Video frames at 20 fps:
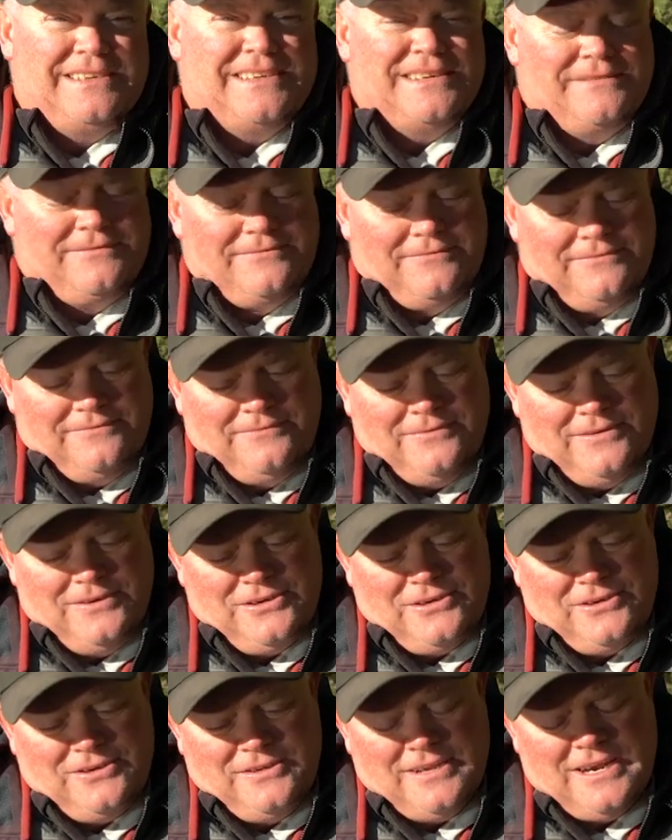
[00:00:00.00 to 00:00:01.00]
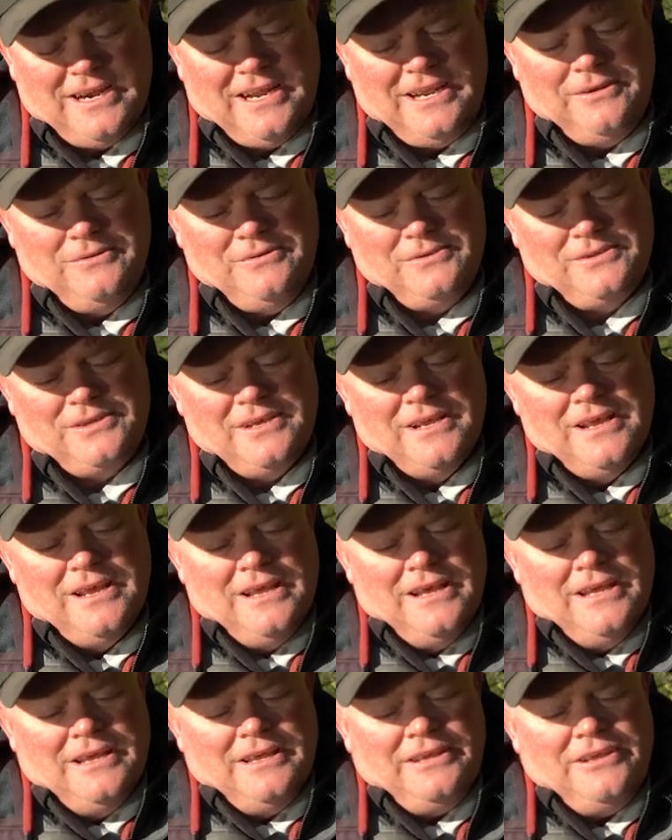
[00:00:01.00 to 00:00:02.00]
it's a fish that I use
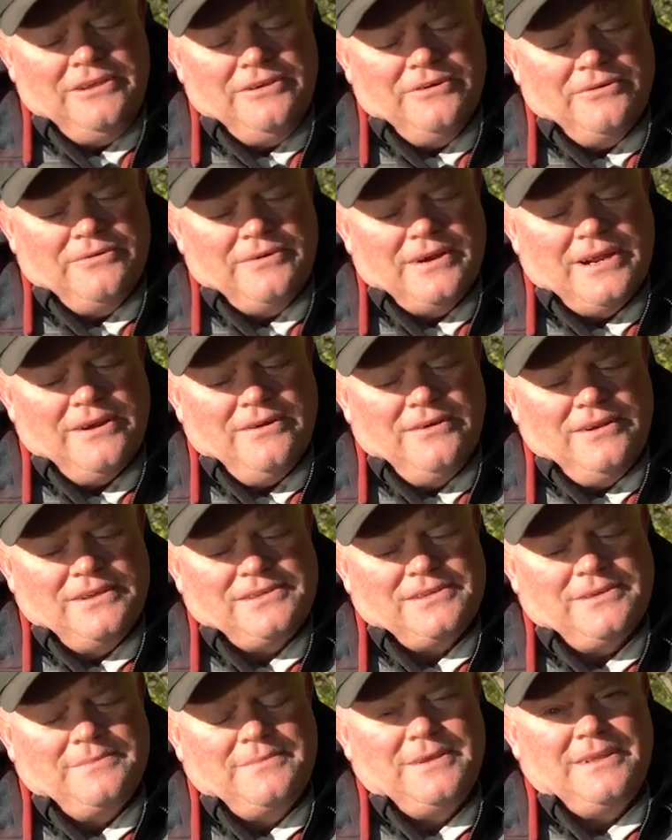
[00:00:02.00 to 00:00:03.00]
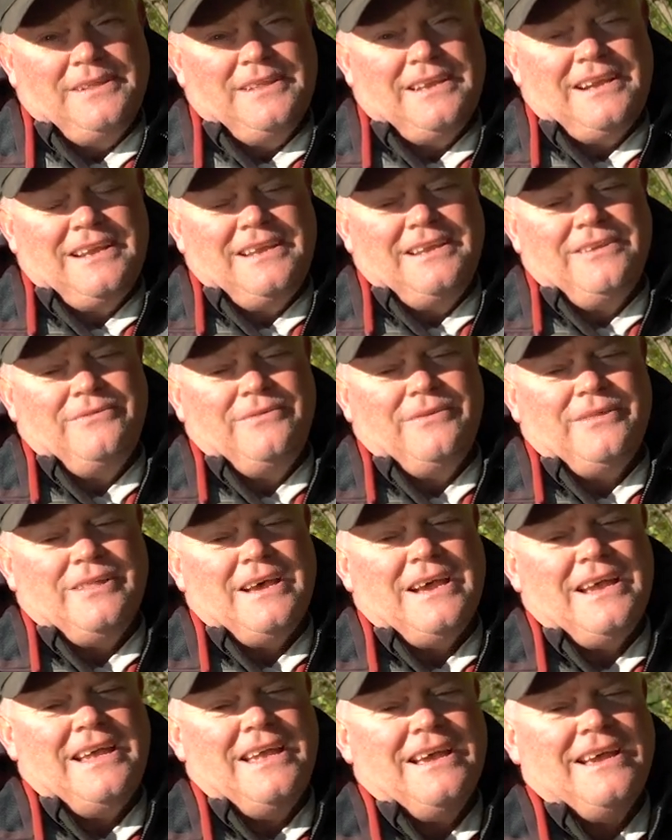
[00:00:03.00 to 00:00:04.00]
year round. It's something that I can
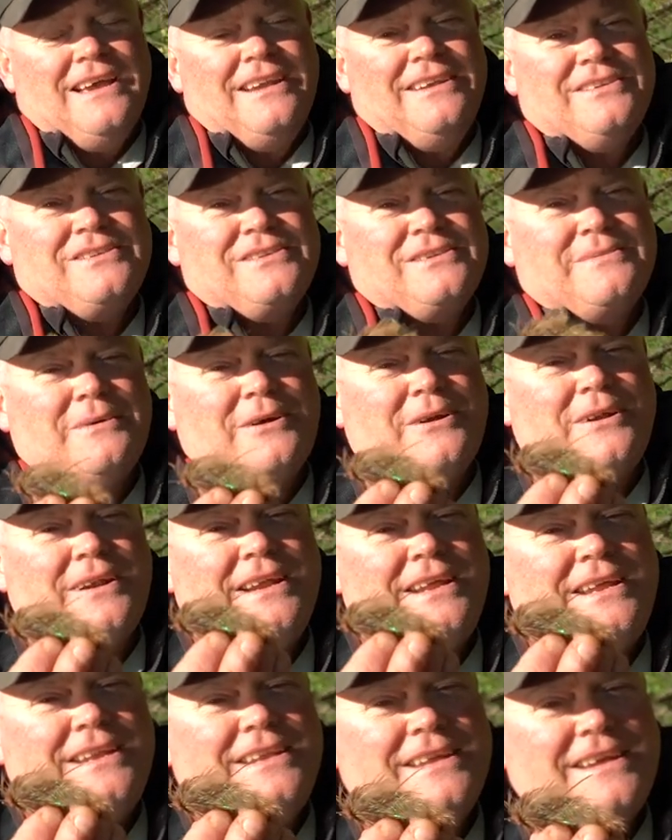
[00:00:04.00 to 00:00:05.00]
rely on just about any